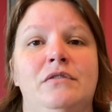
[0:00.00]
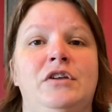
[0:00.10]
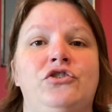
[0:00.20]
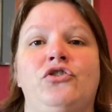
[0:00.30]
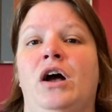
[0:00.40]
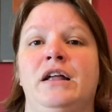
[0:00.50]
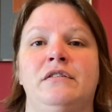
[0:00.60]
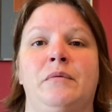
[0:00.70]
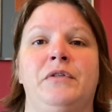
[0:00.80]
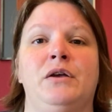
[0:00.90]
stitch on
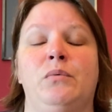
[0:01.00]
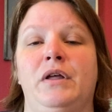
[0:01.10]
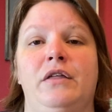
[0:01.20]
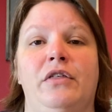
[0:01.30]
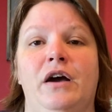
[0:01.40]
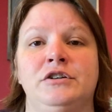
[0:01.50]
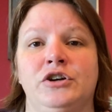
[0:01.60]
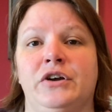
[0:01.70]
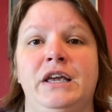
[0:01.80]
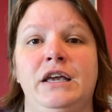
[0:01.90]
something with a
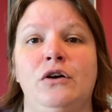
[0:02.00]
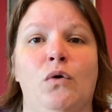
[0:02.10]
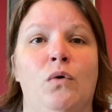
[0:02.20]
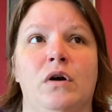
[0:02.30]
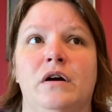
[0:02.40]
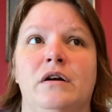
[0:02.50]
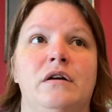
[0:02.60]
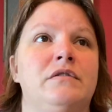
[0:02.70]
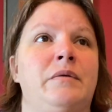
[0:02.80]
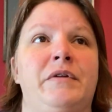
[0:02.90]
turkey
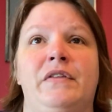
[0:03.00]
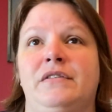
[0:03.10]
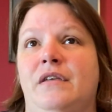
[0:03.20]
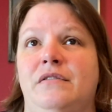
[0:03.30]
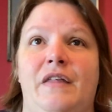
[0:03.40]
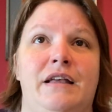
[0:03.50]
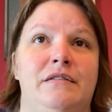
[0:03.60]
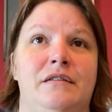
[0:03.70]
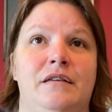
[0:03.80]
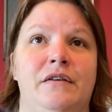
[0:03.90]
or something that says
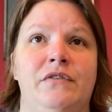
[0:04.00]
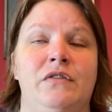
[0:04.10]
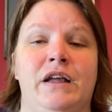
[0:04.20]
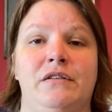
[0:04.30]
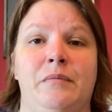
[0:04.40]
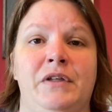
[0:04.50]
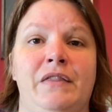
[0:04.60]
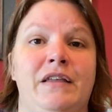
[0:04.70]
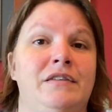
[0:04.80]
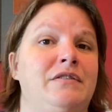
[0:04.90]
Thanksgiving, like
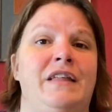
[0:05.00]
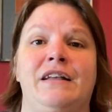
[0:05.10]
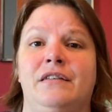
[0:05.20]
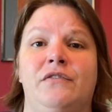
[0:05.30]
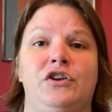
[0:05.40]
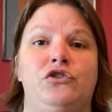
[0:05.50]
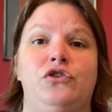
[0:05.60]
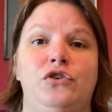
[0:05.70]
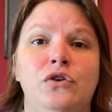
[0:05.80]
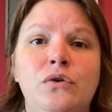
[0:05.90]
something that says Thanksgiving to
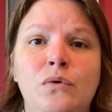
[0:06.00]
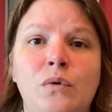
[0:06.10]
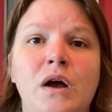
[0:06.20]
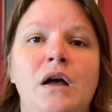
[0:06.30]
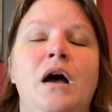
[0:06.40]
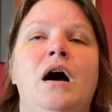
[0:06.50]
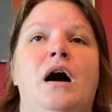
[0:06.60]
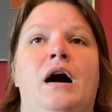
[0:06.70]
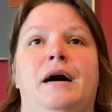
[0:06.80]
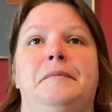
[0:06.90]
you,
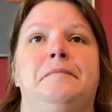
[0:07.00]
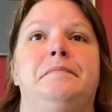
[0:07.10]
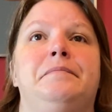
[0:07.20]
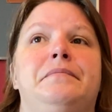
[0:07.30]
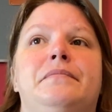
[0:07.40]
and